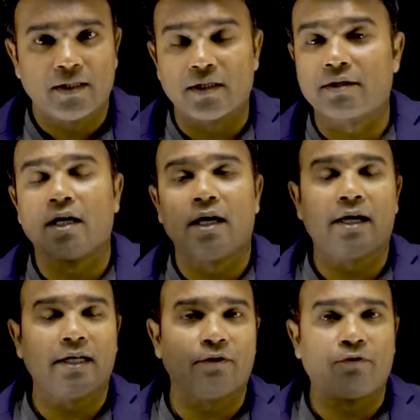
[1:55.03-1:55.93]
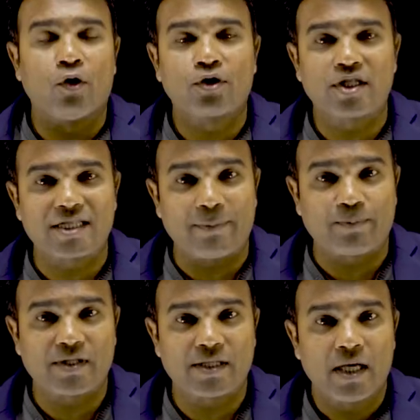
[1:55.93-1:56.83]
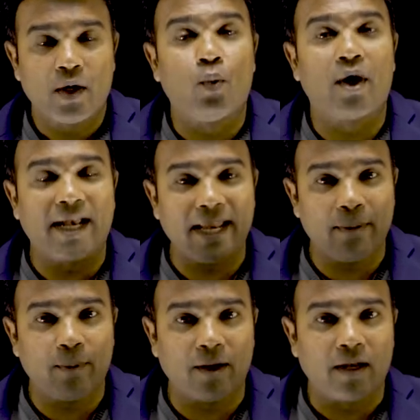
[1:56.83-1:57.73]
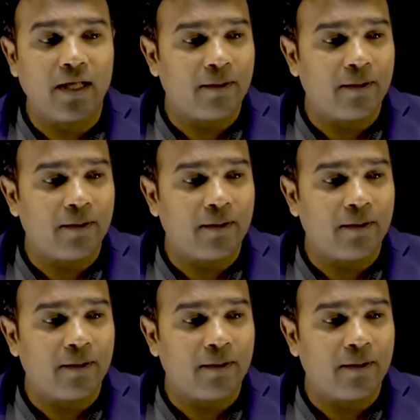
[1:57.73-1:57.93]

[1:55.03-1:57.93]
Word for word: The third and the fourth steps would enable